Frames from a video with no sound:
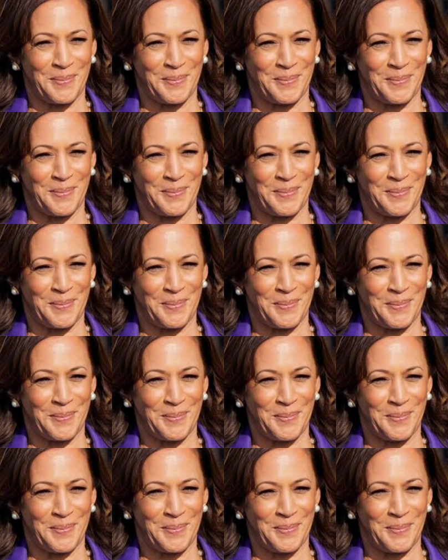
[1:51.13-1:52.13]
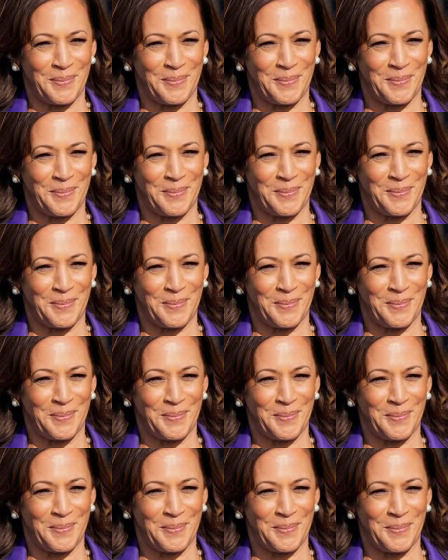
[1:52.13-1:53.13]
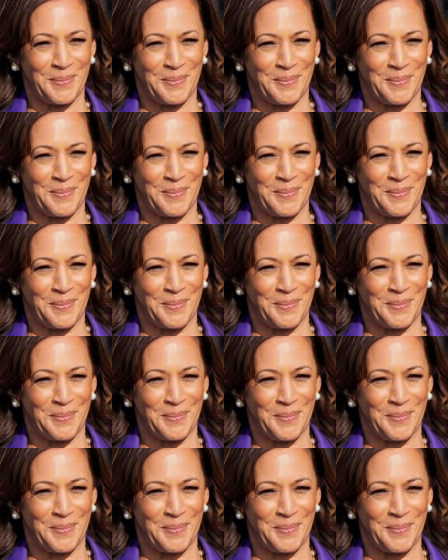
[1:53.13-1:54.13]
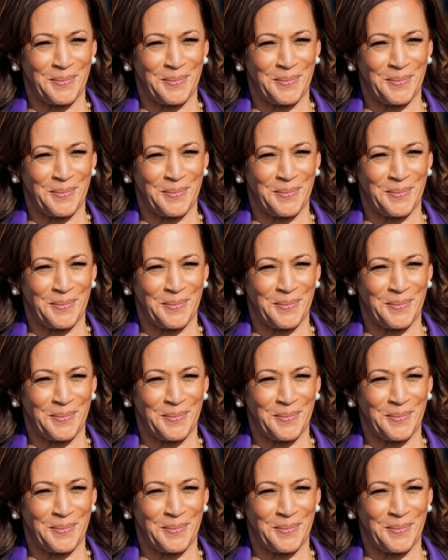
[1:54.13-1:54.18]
The face doesn't move, so there is nothing to read.